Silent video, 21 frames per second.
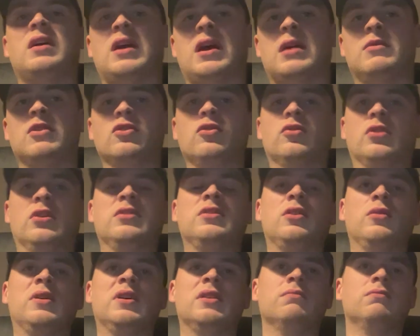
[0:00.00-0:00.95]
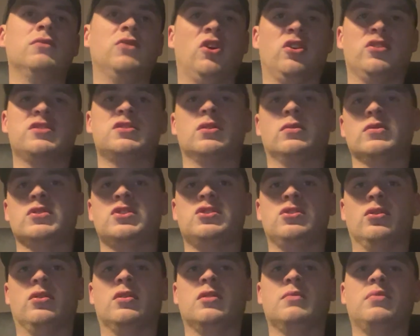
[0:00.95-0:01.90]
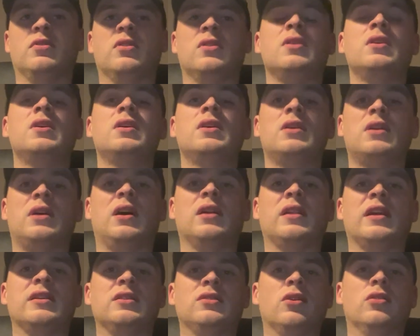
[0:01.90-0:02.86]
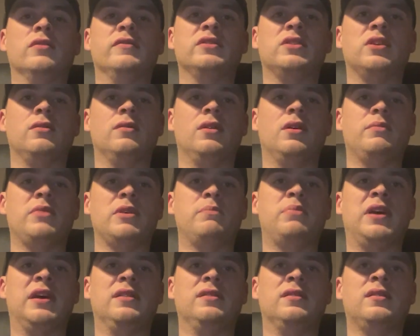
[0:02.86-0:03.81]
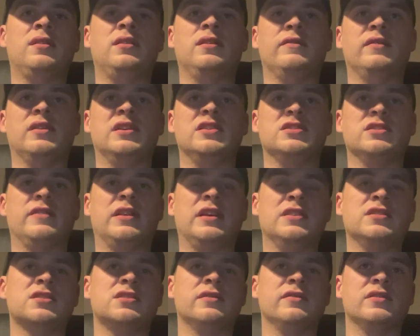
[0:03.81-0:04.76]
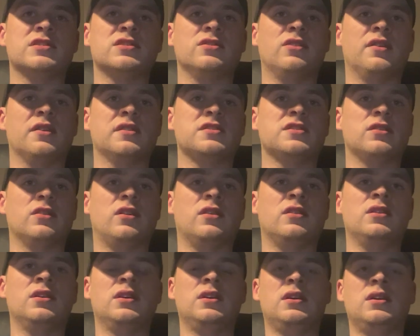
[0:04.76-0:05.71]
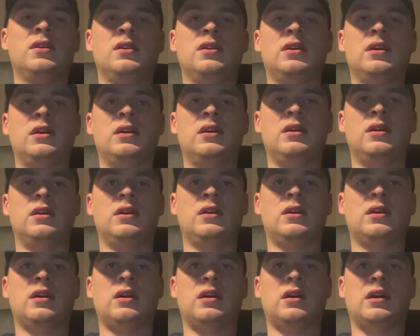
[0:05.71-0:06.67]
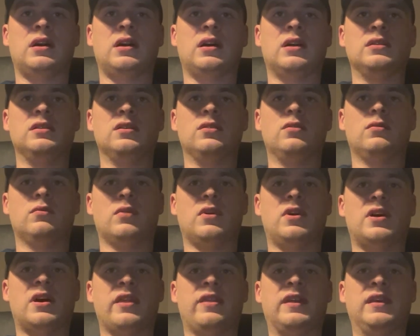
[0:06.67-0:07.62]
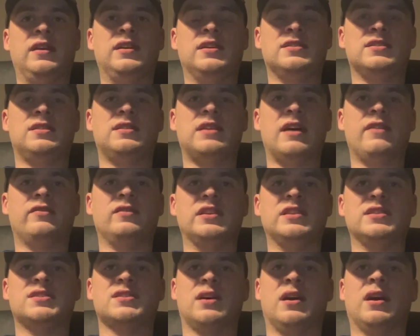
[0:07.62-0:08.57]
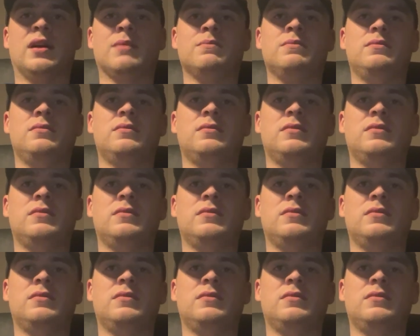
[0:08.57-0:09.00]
Am I going to do it? Not so sure, but I'll let you know if I do. It'll be pinned. If it is, it is. If it's not, it's not. And you know what? I think it's definitely time.